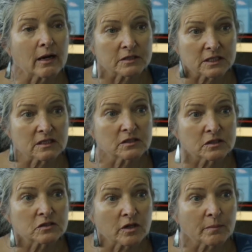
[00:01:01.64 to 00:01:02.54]
our
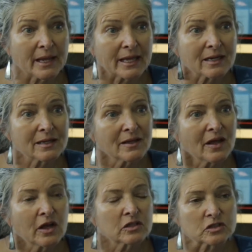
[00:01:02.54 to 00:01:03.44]
decisions are made
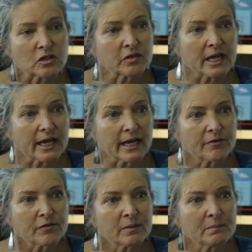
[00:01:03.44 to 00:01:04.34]
so that
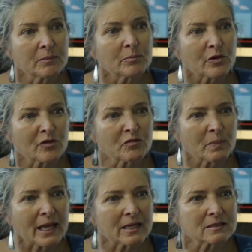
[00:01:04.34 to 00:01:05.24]
every member of
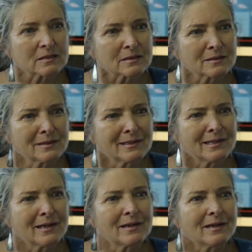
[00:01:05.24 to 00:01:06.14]
PACE
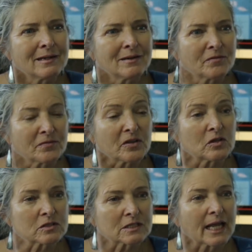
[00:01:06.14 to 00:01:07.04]

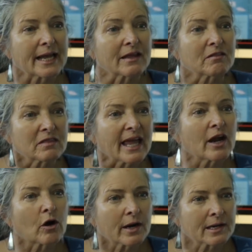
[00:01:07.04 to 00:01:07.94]
feels like
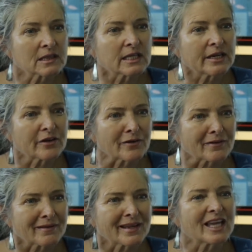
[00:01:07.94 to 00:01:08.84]
they are a leader
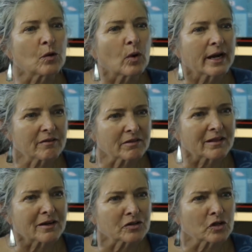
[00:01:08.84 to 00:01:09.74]
in whatever
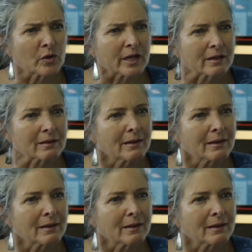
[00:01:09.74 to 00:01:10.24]
they're doing.